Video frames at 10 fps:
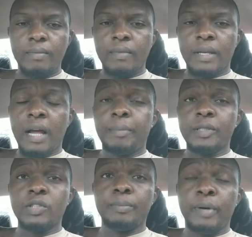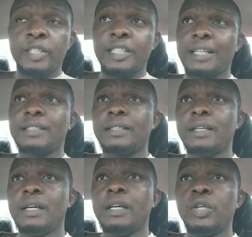It happens to boxers.
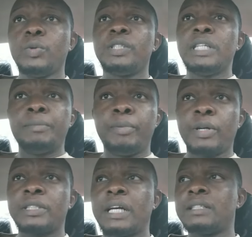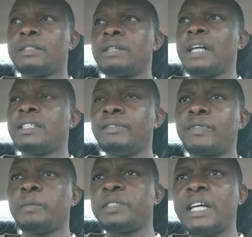You see a boxer rising
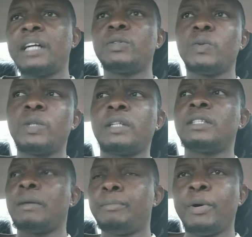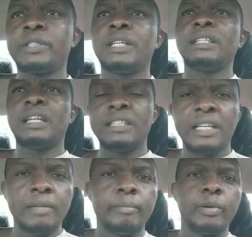from childhood and they are boxing and they are
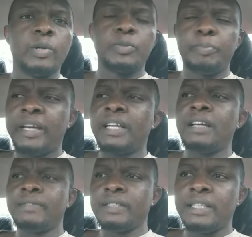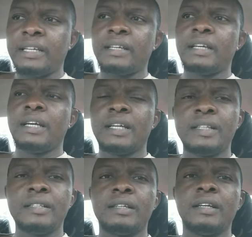taking blows, pain every day.
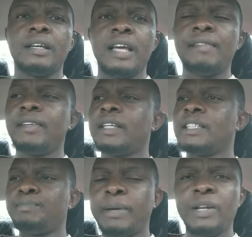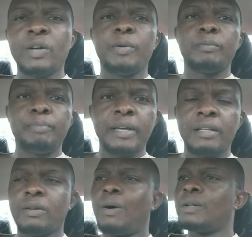Every day is pain upon
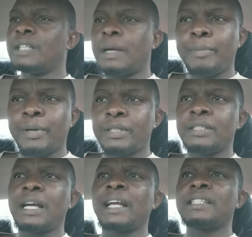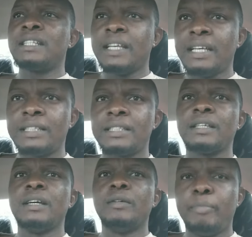pain. All their body, they are getting
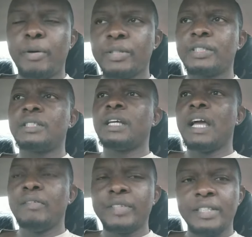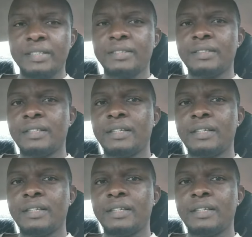hit, punched, everything.